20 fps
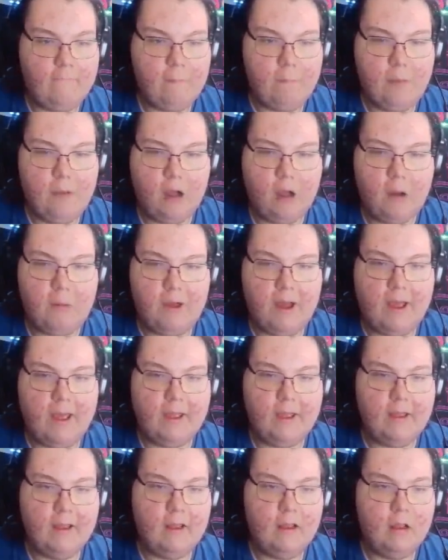I'll be
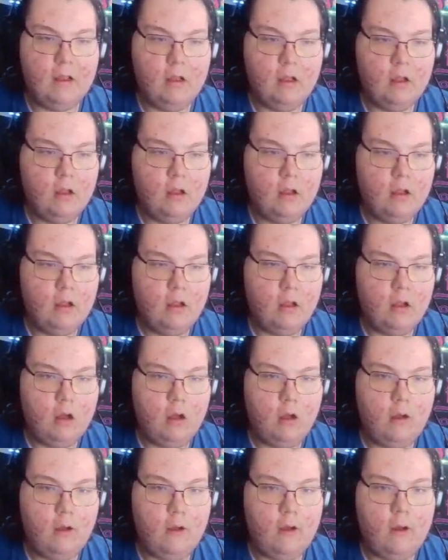alright.
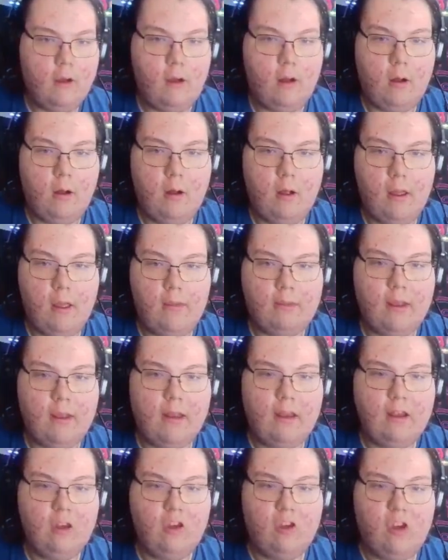Oh, is there
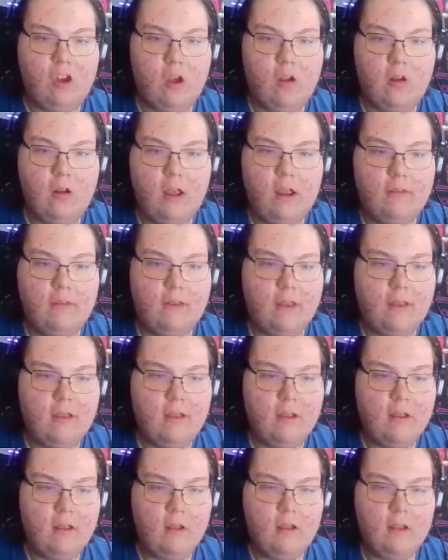any shield or anything?
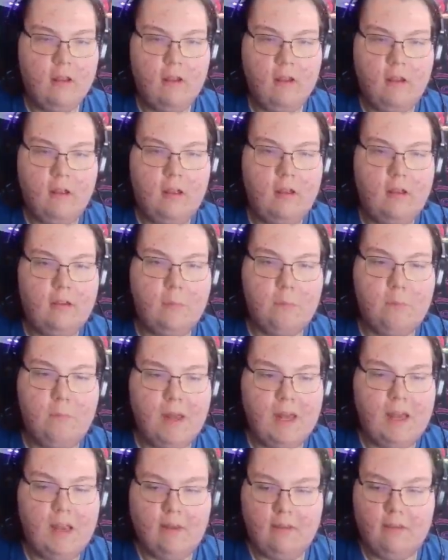Some
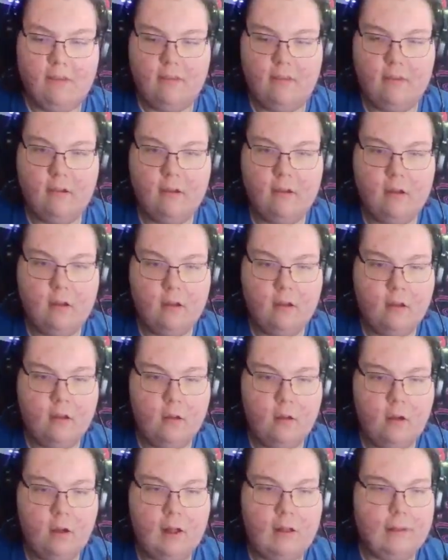minis?
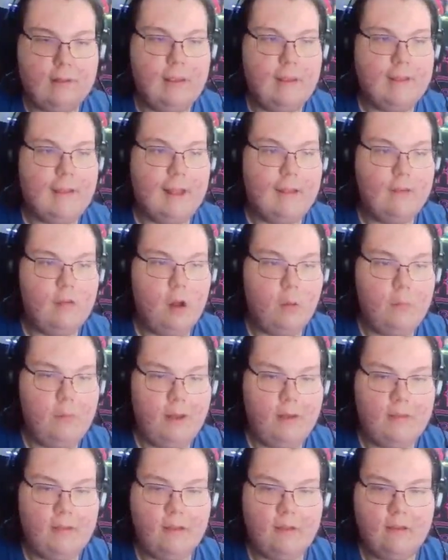And that, that's no
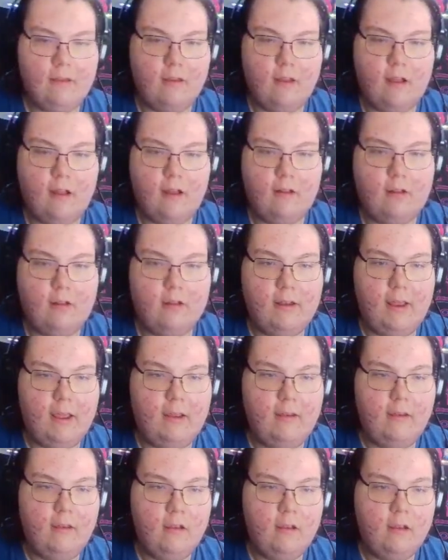minis, that's a
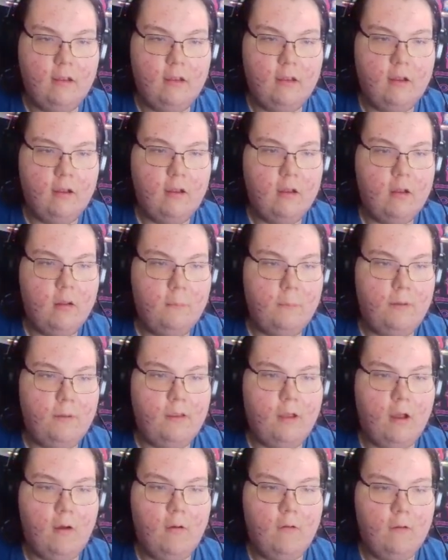grenade. But
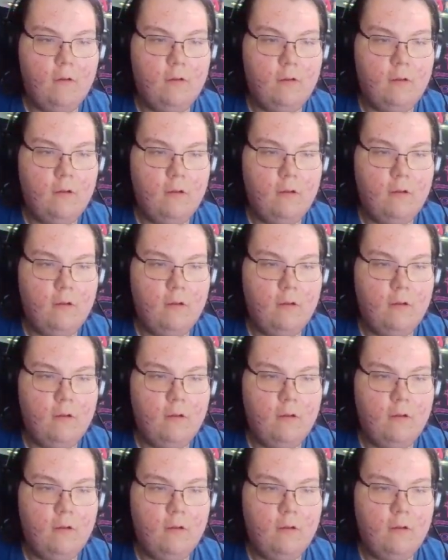yo.